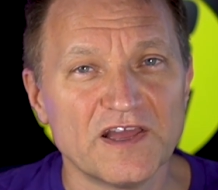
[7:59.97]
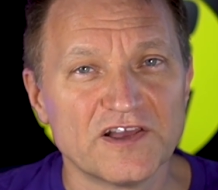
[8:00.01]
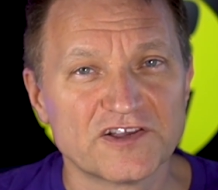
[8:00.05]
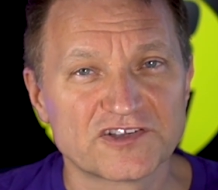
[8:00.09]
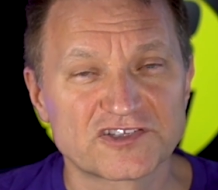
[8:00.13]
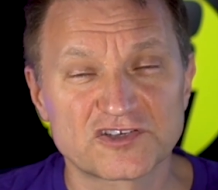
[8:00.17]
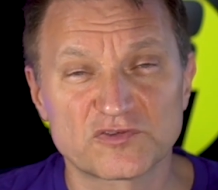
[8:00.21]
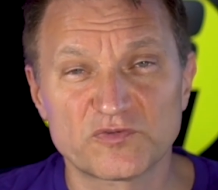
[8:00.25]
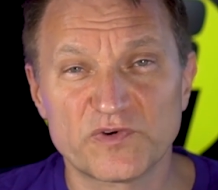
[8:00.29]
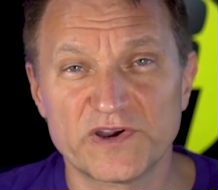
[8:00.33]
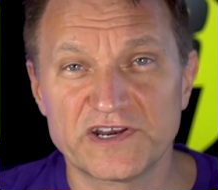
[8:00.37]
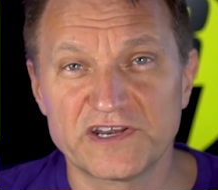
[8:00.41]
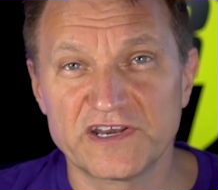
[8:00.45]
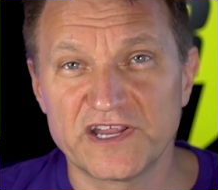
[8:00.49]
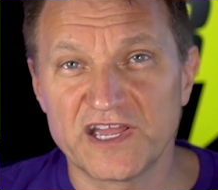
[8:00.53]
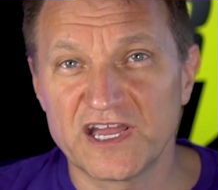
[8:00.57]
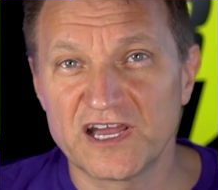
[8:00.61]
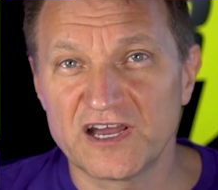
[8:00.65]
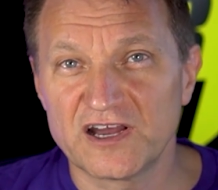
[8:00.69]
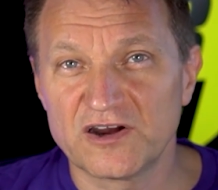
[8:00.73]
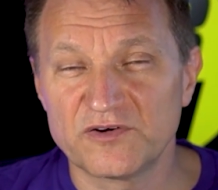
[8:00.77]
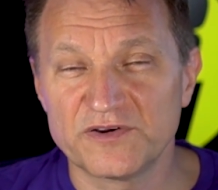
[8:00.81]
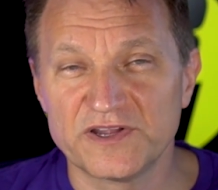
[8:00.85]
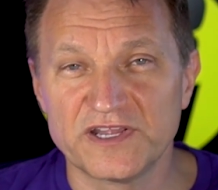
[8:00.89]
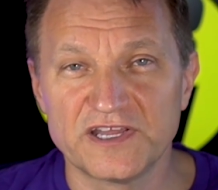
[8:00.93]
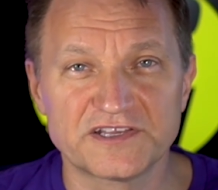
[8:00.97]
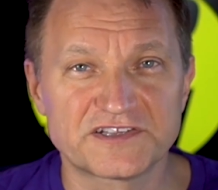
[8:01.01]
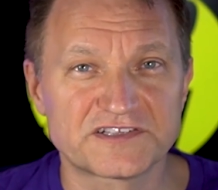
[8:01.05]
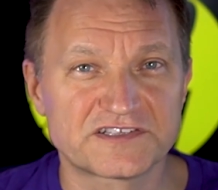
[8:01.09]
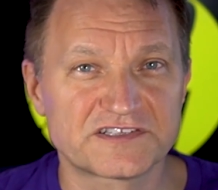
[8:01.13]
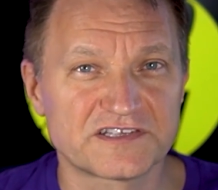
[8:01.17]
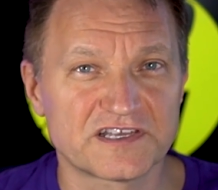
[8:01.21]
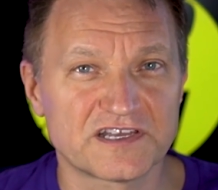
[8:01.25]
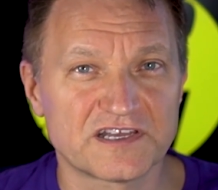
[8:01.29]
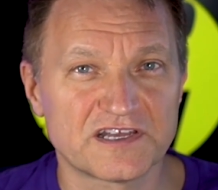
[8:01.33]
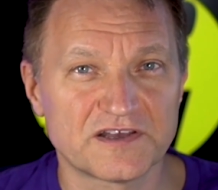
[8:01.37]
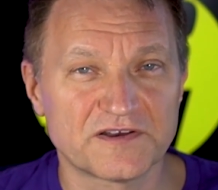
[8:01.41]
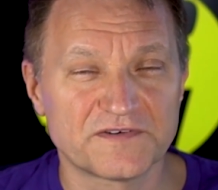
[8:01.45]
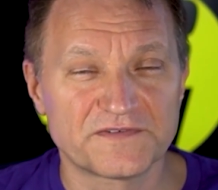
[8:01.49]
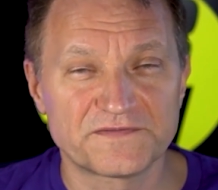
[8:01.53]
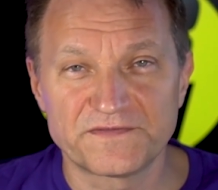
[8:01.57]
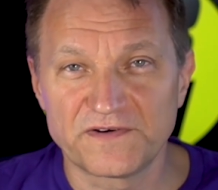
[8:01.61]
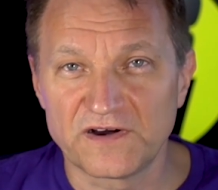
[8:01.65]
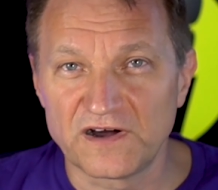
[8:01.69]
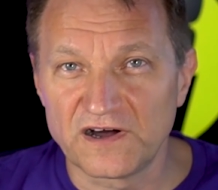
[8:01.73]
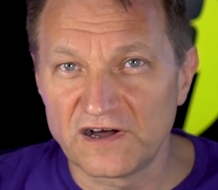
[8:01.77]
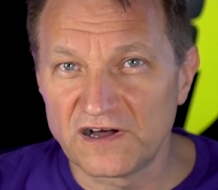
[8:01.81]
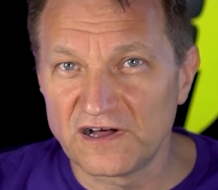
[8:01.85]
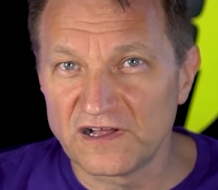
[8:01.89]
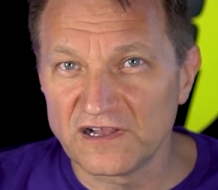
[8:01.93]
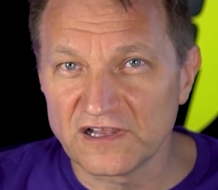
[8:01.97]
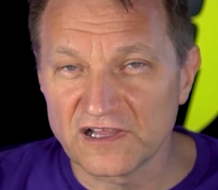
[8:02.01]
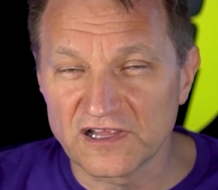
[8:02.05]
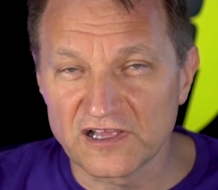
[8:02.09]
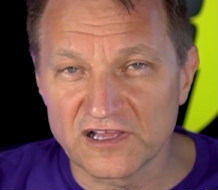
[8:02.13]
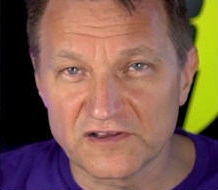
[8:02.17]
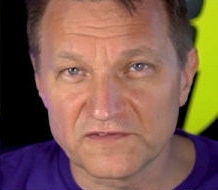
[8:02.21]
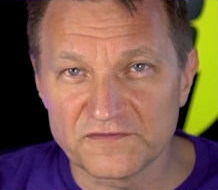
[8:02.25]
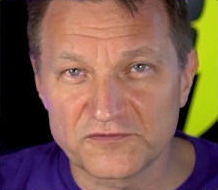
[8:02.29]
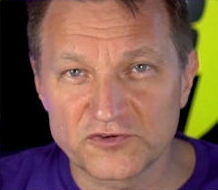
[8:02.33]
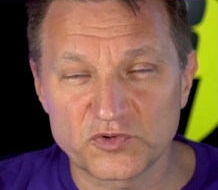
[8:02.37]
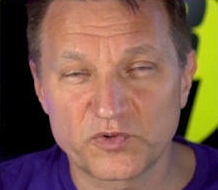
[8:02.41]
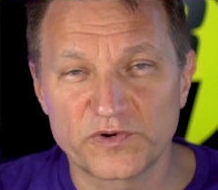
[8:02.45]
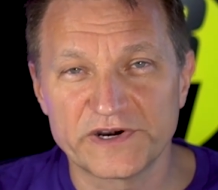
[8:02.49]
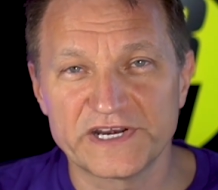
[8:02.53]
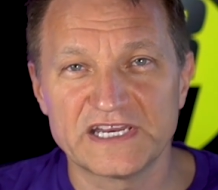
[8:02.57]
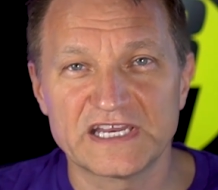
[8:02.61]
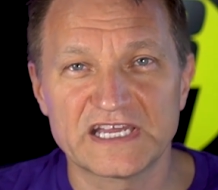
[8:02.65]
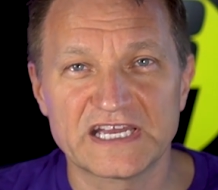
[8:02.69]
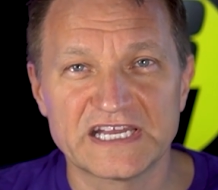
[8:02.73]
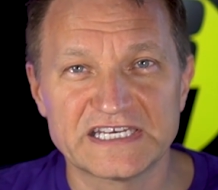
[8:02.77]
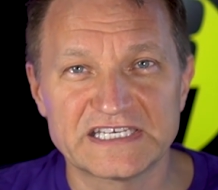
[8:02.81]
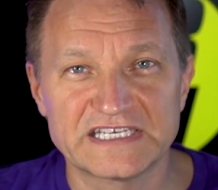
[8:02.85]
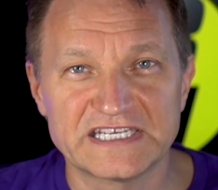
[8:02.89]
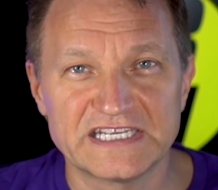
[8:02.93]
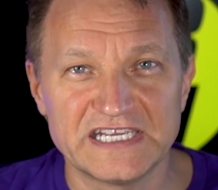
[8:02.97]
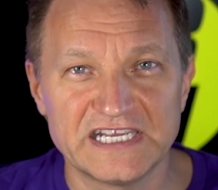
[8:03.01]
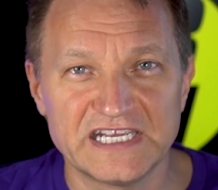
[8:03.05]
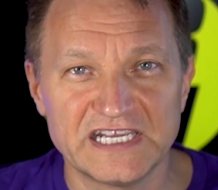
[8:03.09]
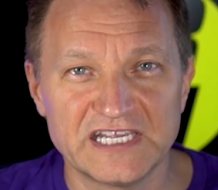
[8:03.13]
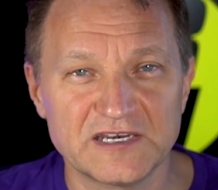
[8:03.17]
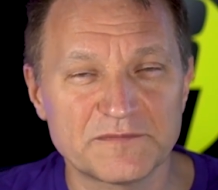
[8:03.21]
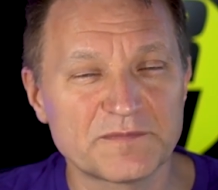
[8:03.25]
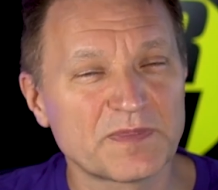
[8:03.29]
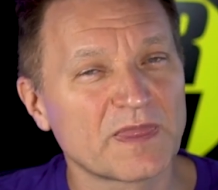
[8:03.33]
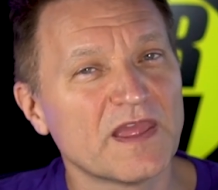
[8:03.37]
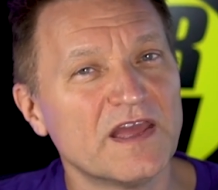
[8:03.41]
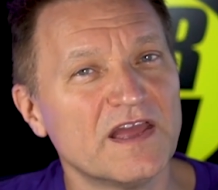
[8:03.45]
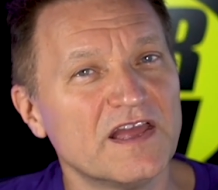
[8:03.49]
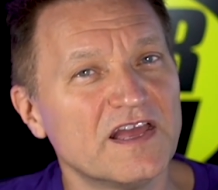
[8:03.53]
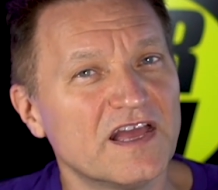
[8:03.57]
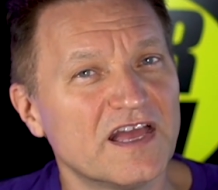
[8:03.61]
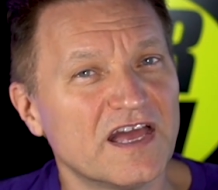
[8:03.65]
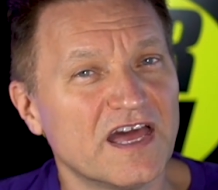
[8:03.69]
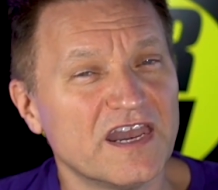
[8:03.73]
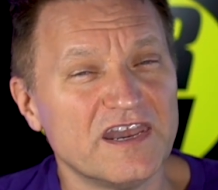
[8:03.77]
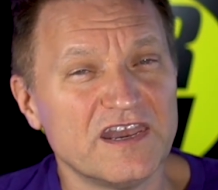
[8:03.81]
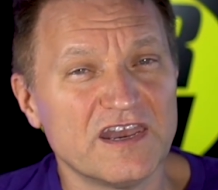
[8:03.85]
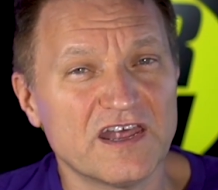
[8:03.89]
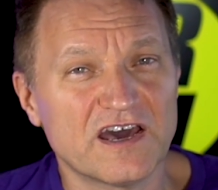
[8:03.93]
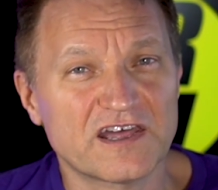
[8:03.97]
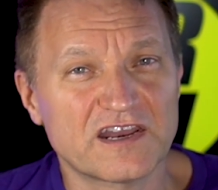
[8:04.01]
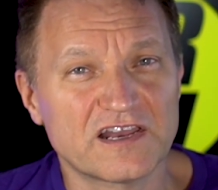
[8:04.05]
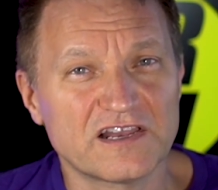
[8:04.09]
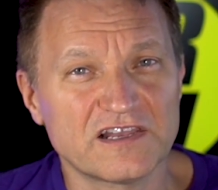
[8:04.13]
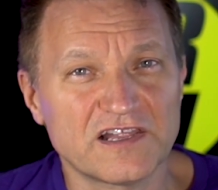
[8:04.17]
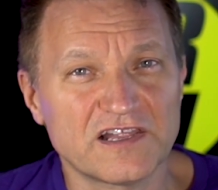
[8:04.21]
So right now it's fall of 2019. Not